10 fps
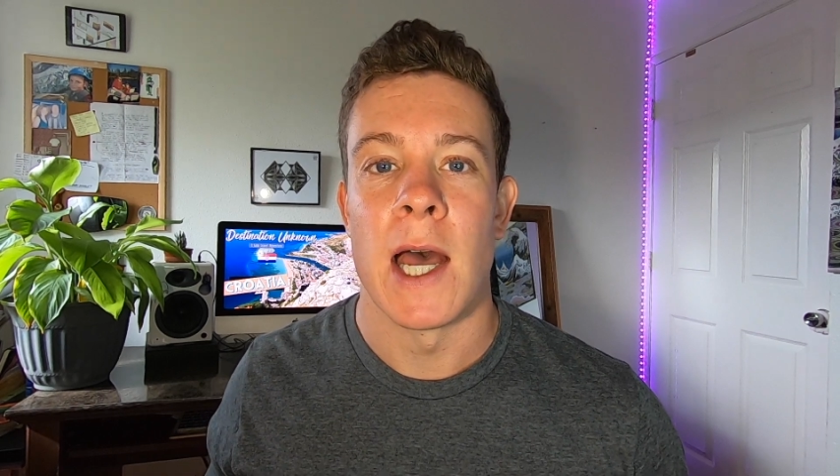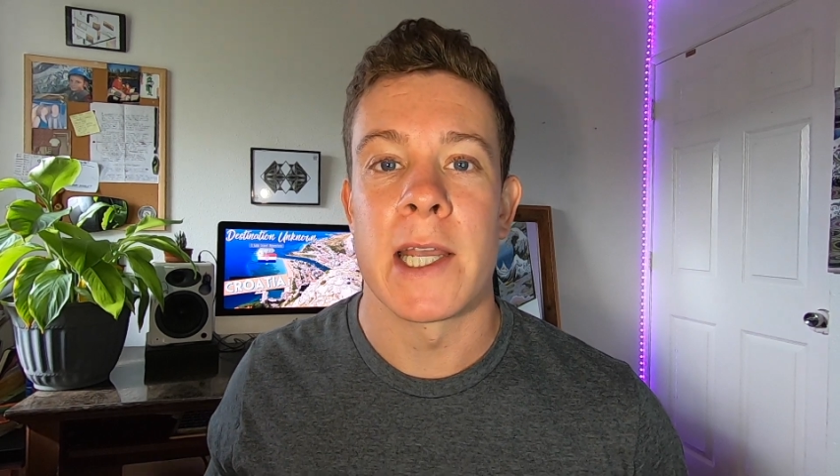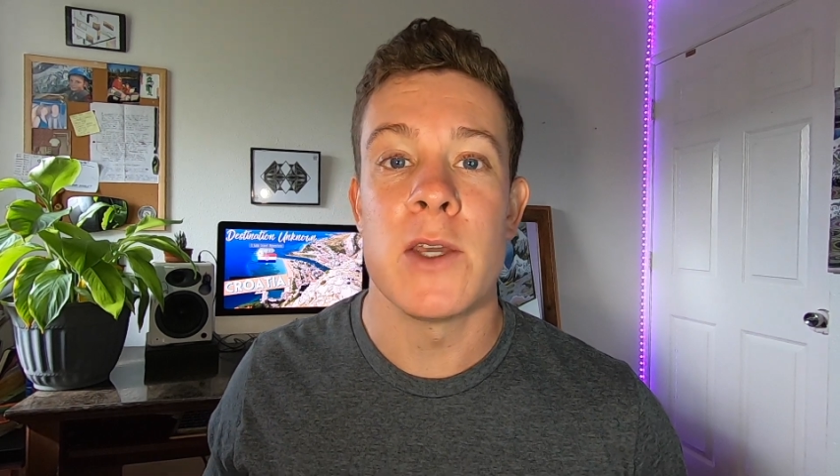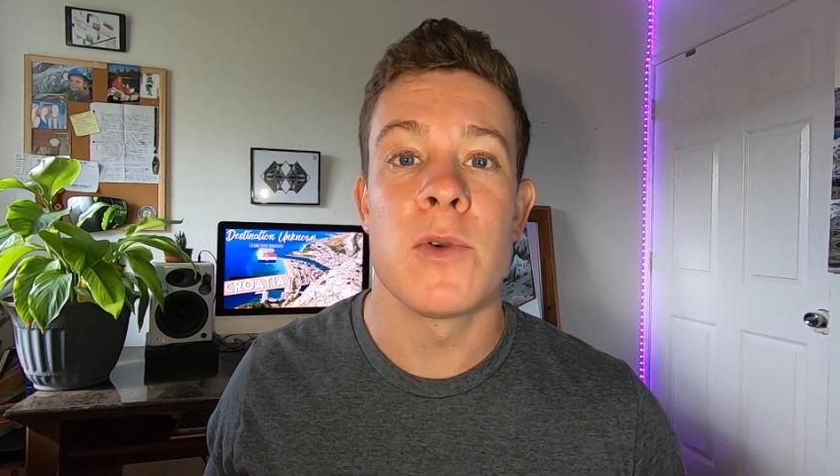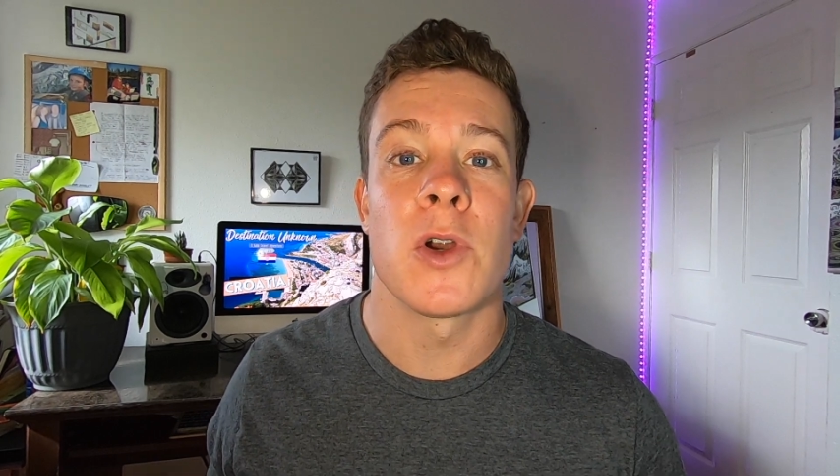a
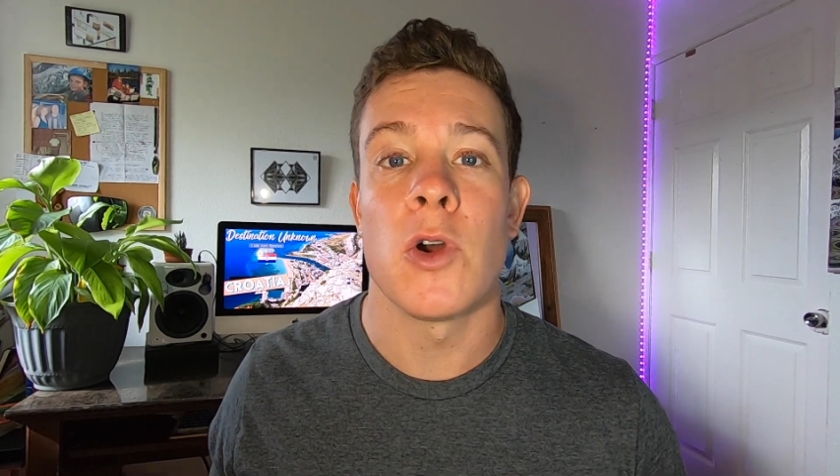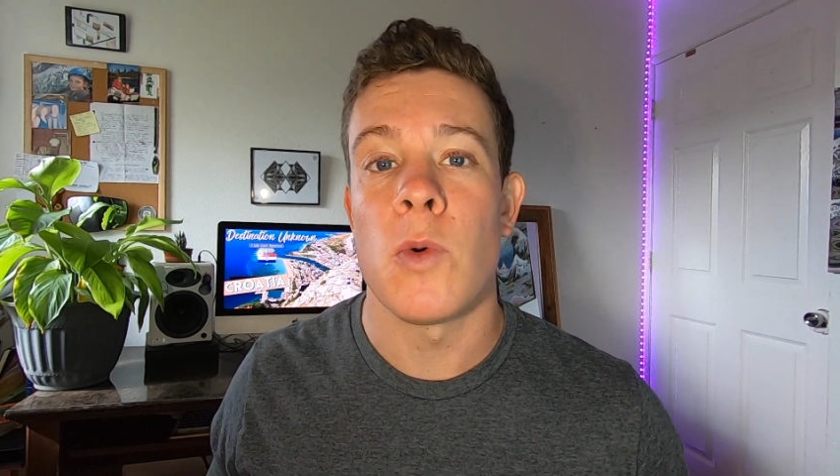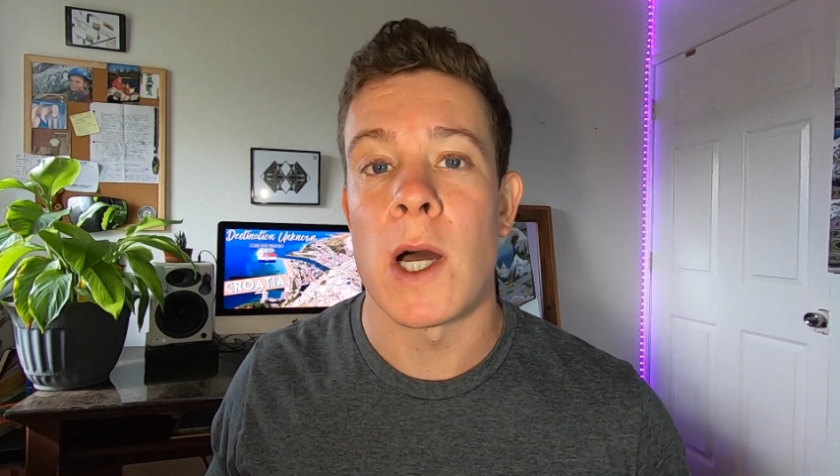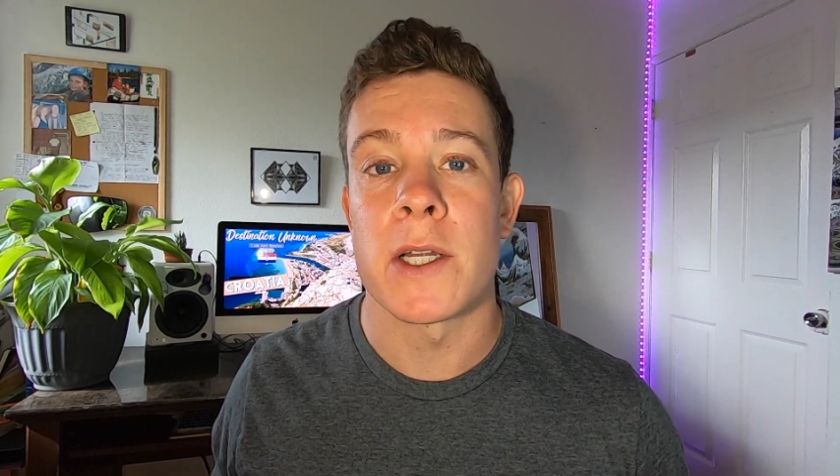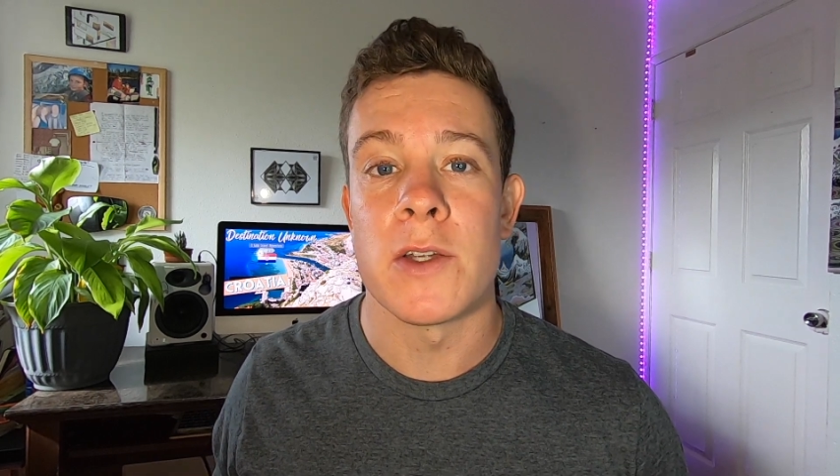cute girl
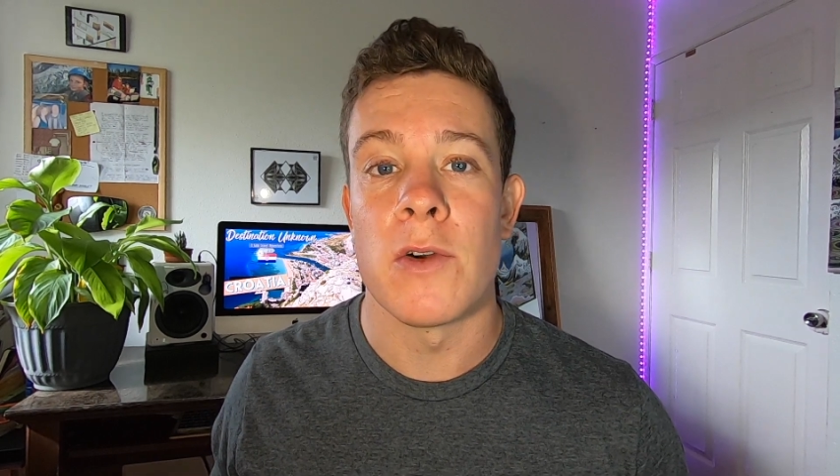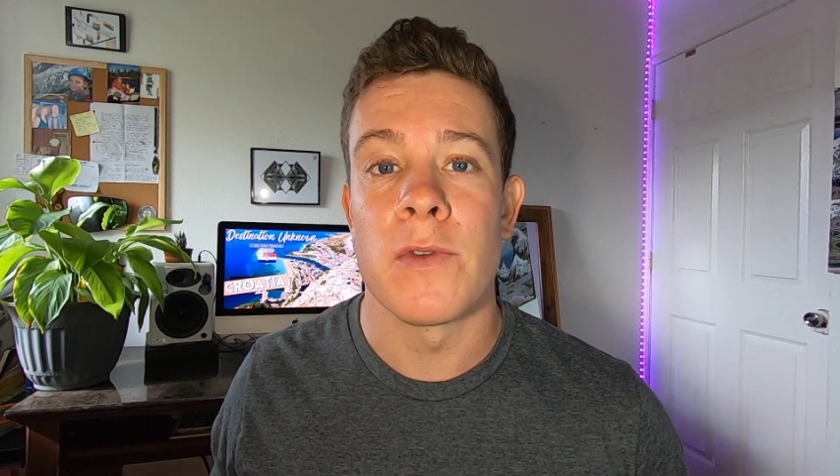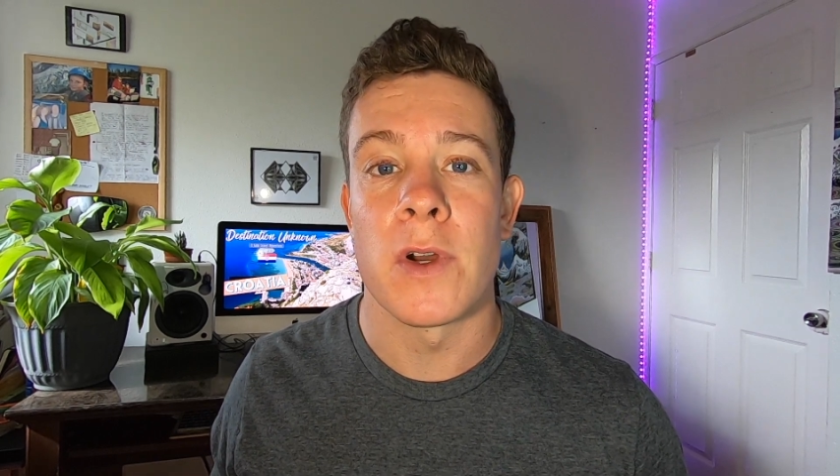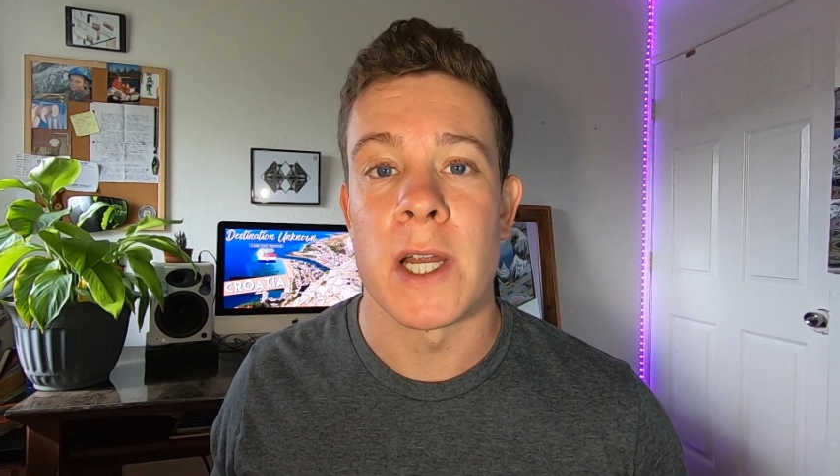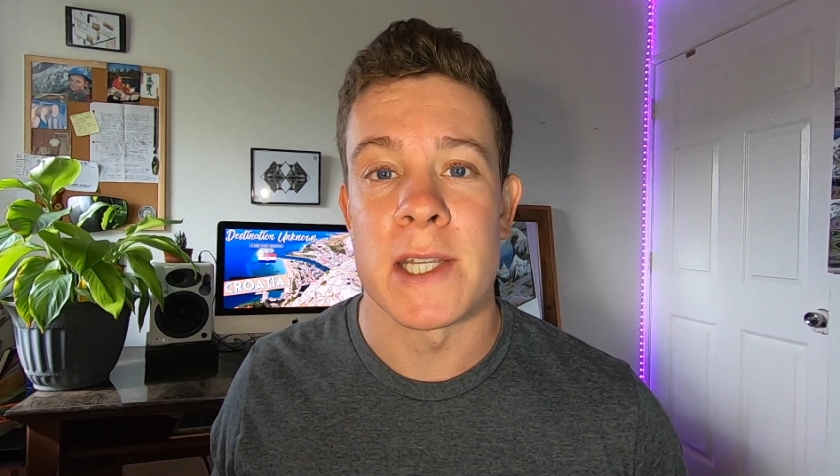walked
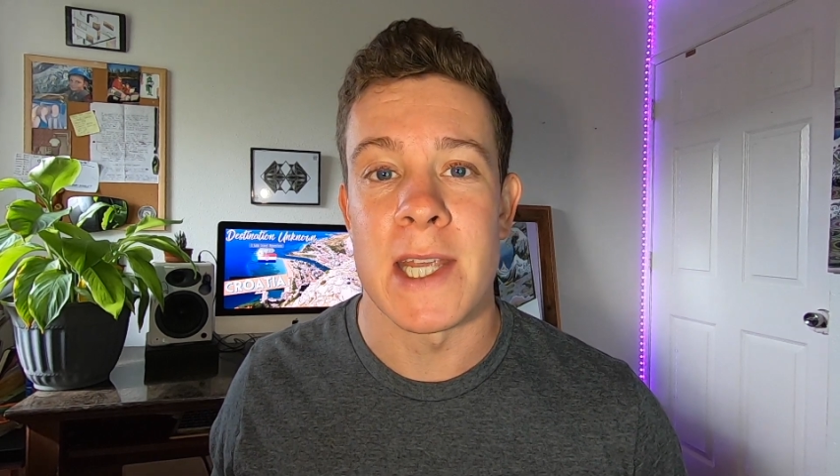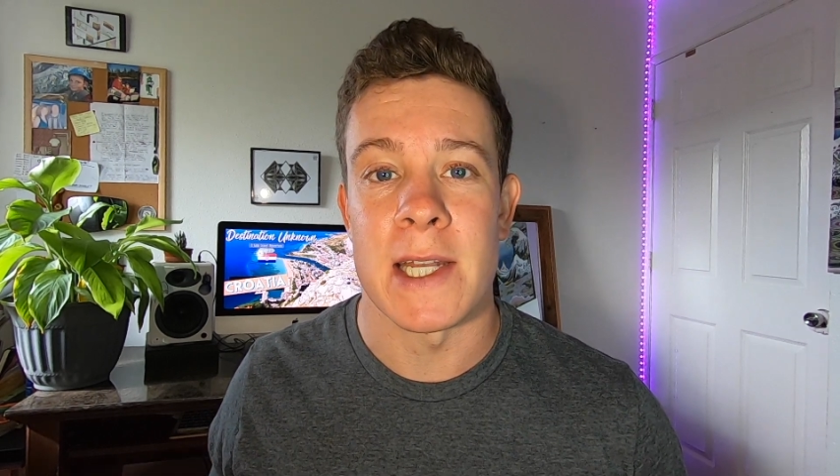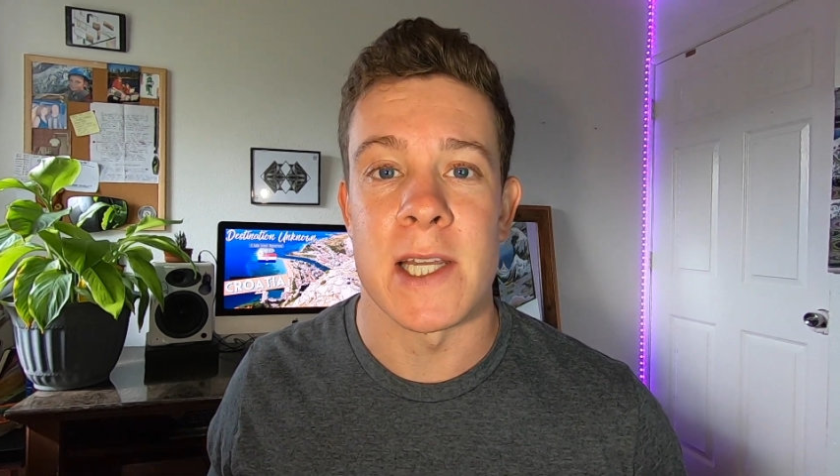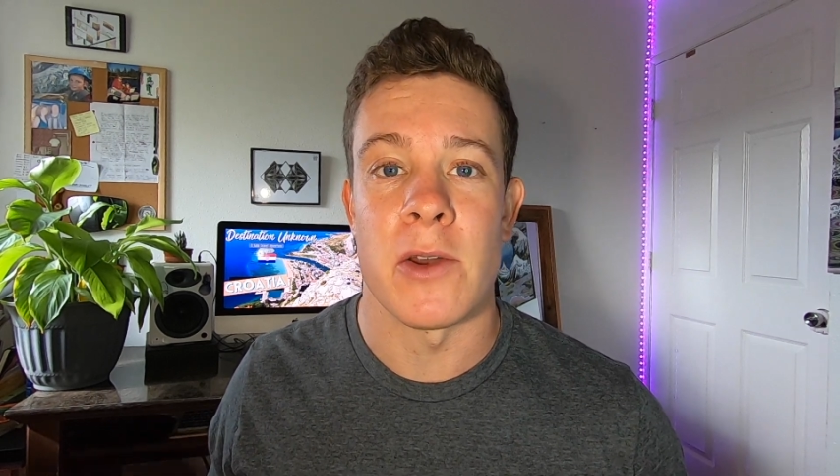over and sat